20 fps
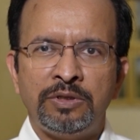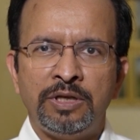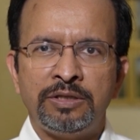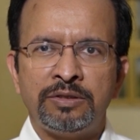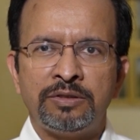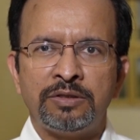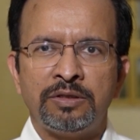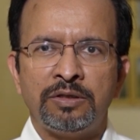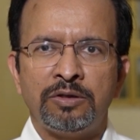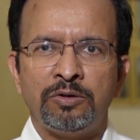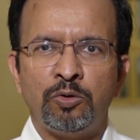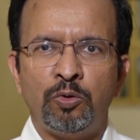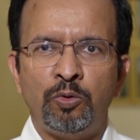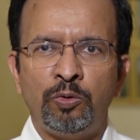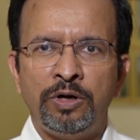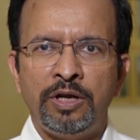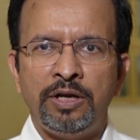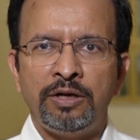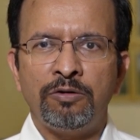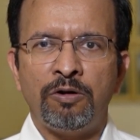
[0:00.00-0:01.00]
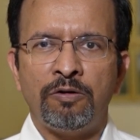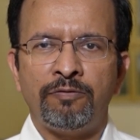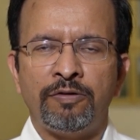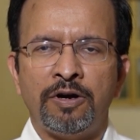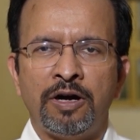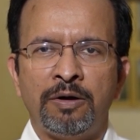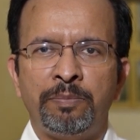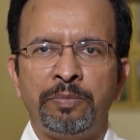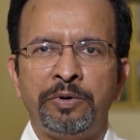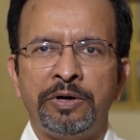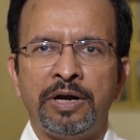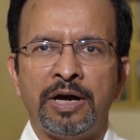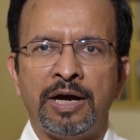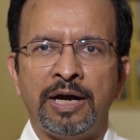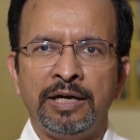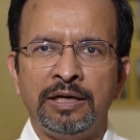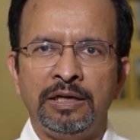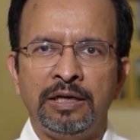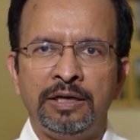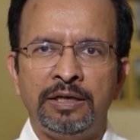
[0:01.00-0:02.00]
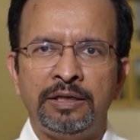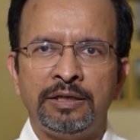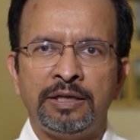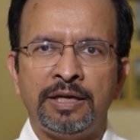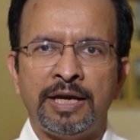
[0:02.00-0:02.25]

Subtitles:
this hooding of upper eyelid